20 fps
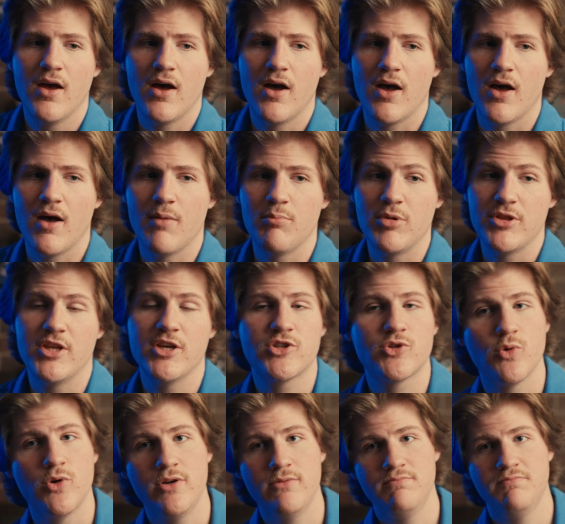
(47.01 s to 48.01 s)
But this
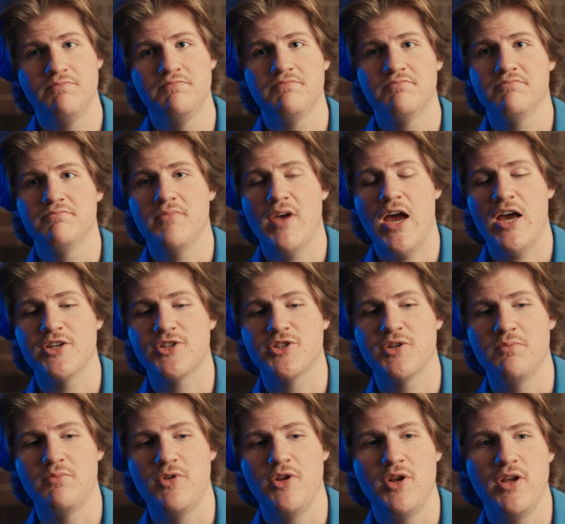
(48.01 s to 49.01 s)
one has
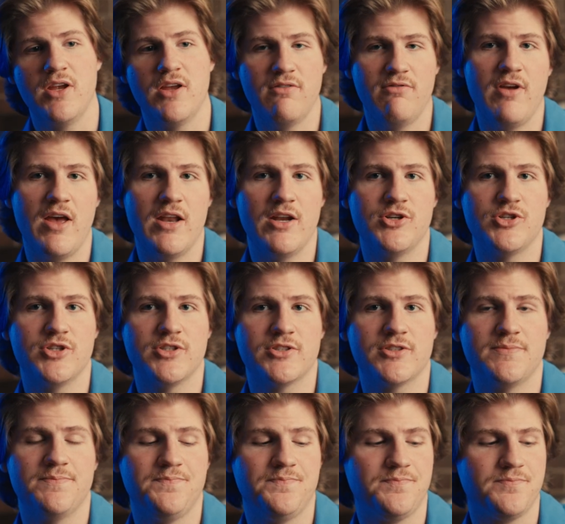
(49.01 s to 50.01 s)
some unique
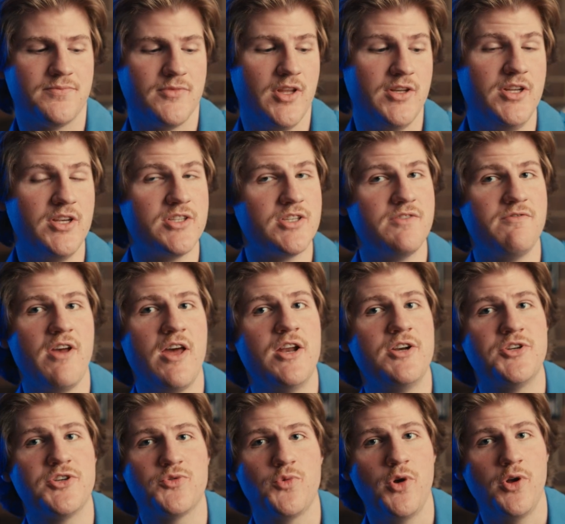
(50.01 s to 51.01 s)
advantages. The
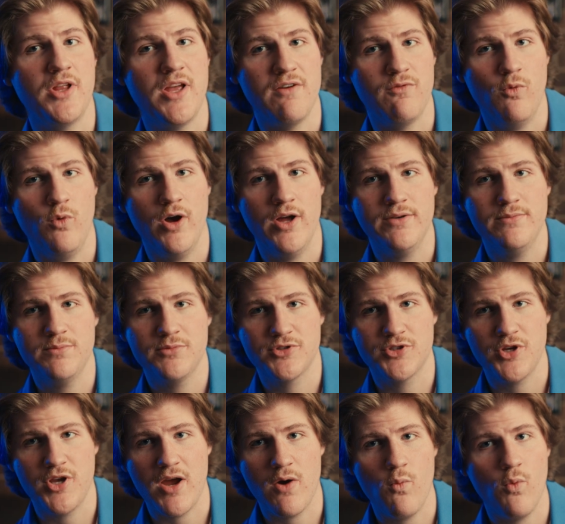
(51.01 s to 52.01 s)
disadvantage is we only have one,
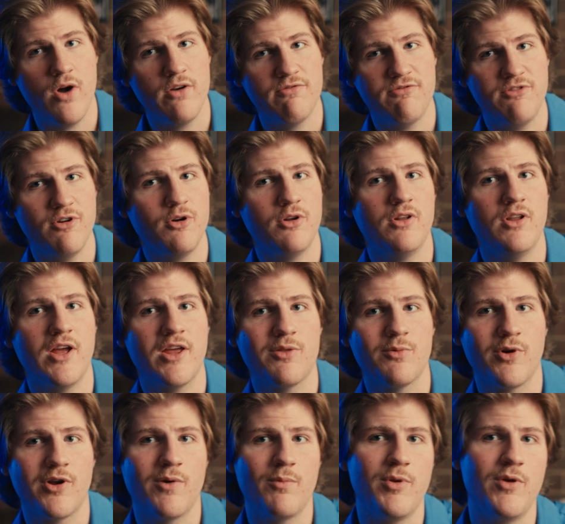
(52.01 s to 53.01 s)
so you got one focal length we're
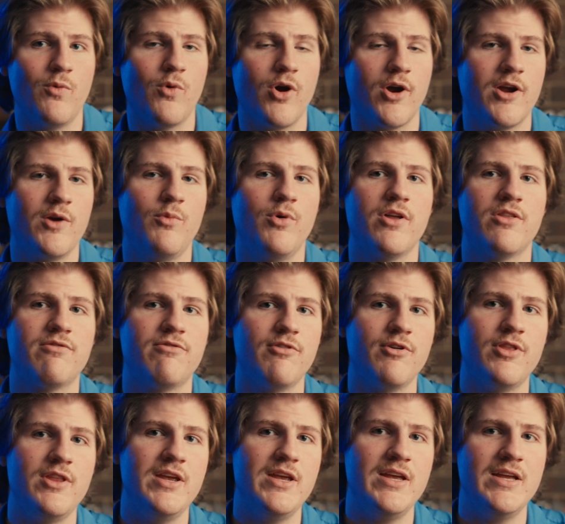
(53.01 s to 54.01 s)
going to be working with
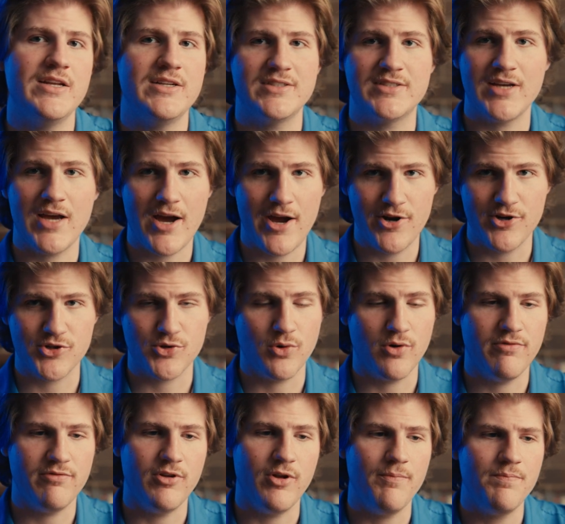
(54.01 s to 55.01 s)
for the entire
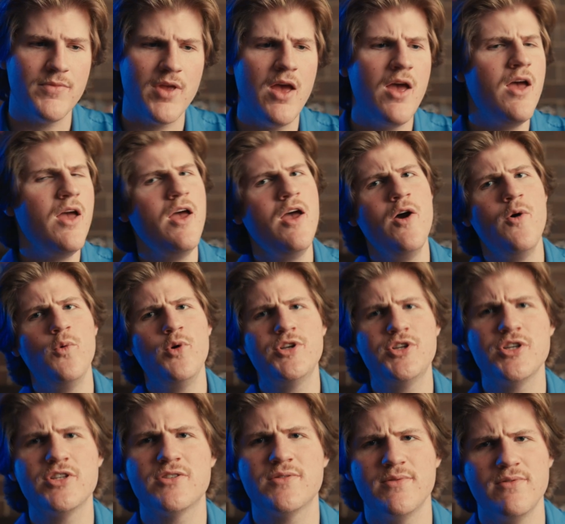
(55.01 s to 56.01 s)
short film,
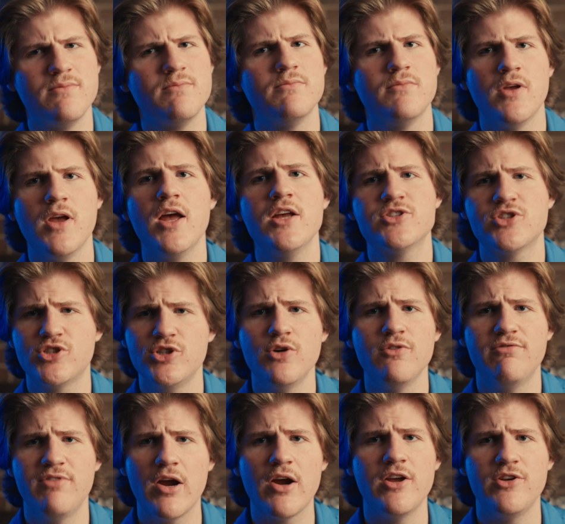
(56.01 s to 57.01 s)
which is it's still
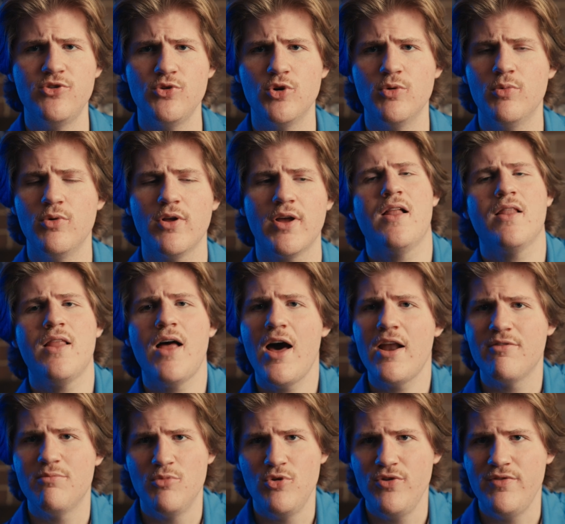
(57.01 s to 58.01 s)
very doable. A lot
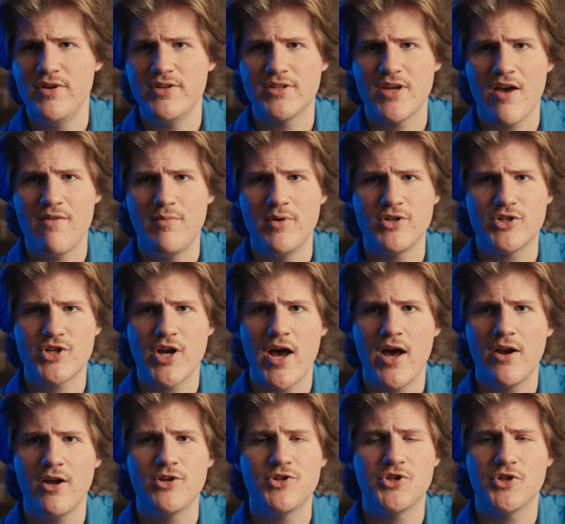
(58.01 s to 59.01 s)
of movies have been
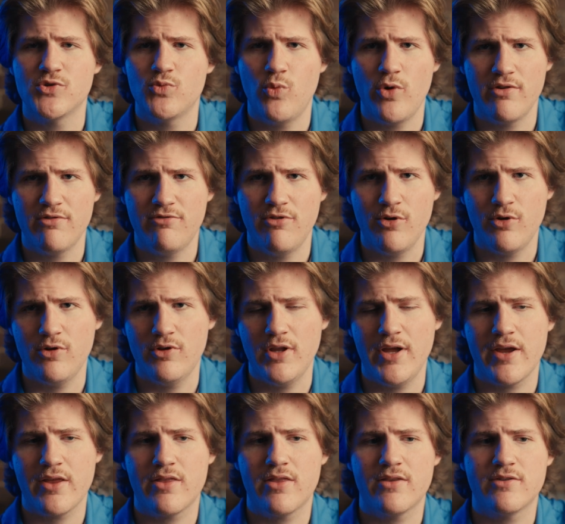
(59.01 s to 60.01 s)
shot on just one focal
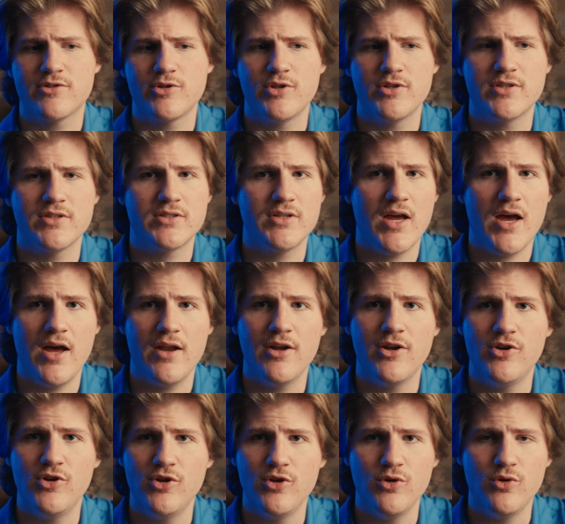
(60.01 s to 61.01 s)
length, so this is not a
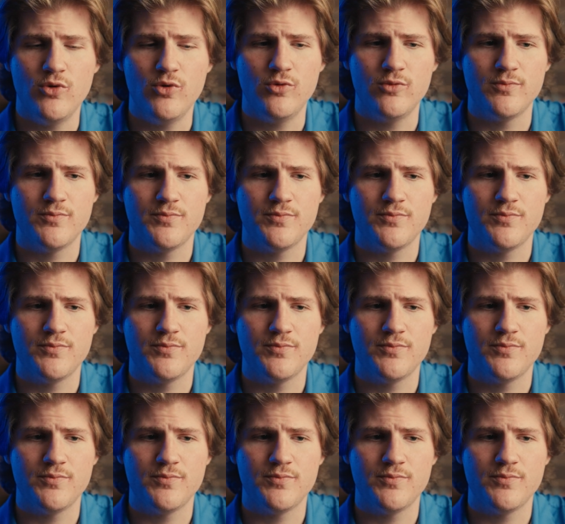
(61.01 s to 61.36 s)
new